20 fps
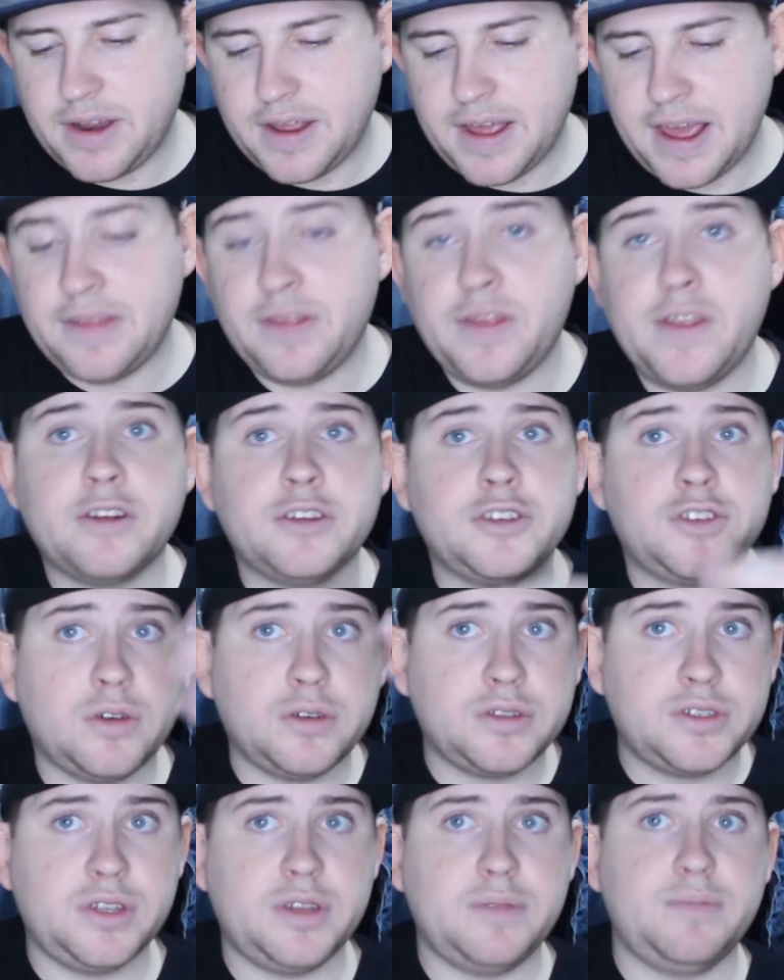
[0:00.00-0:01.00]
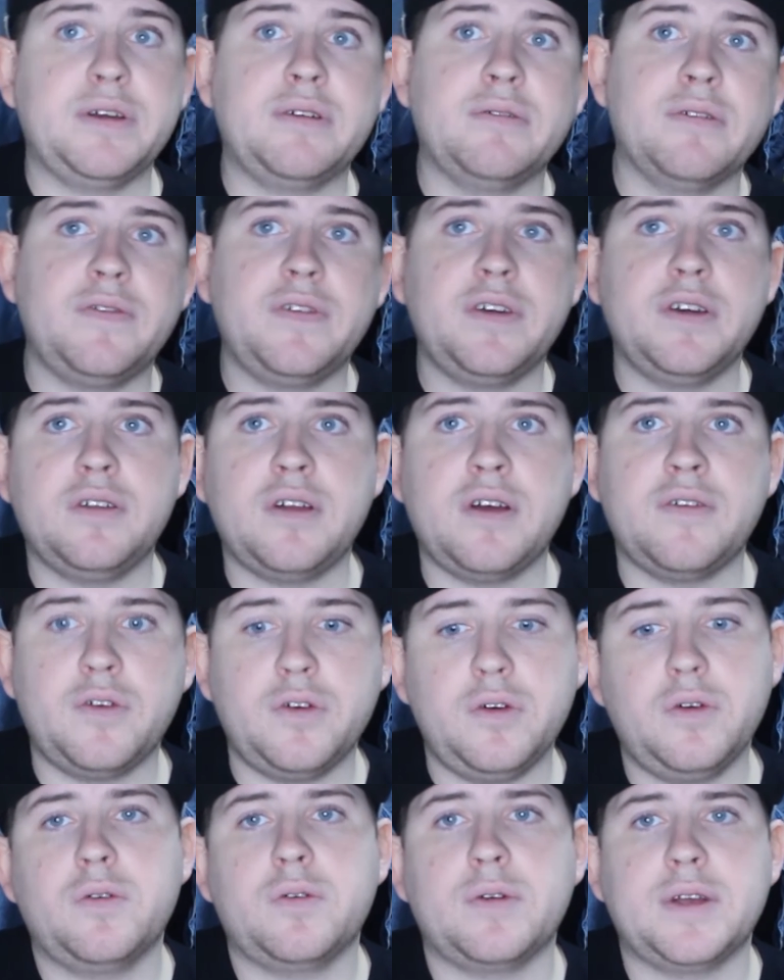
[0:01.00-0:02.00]
And there's also the big reveal of
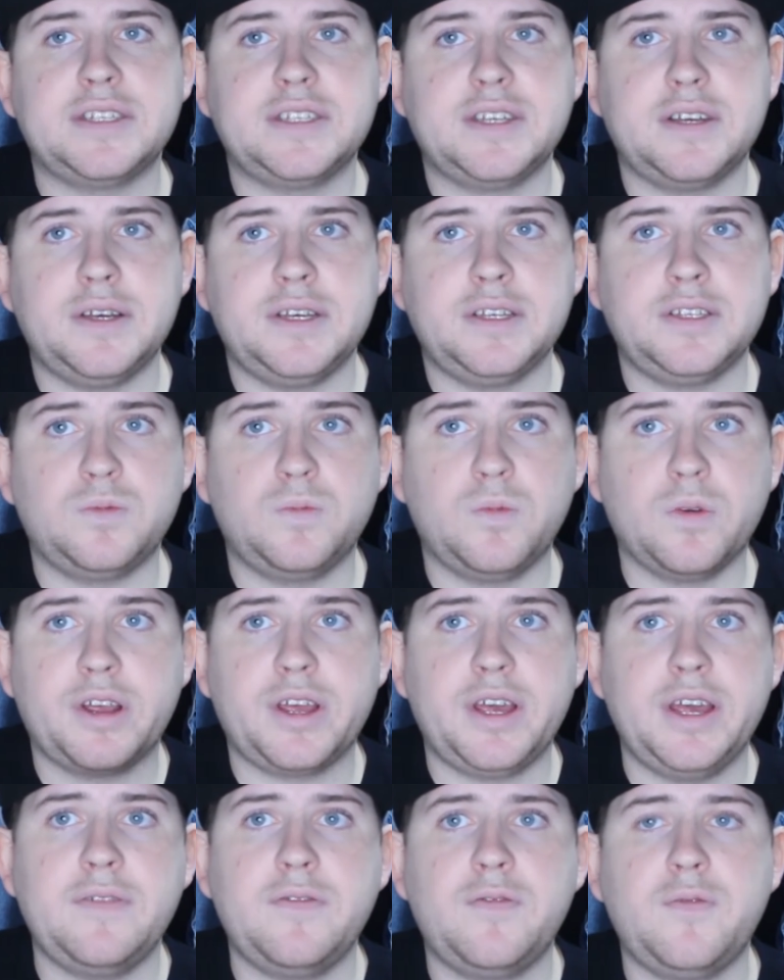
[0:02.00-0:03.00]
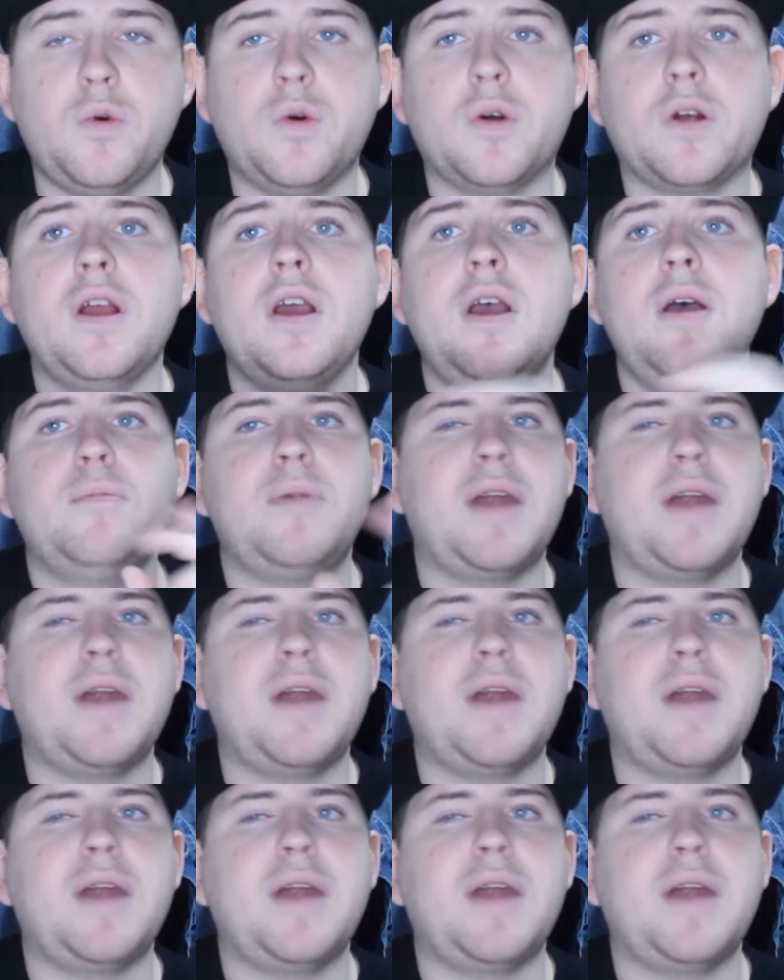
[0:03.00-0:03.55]
who Carissa is working for,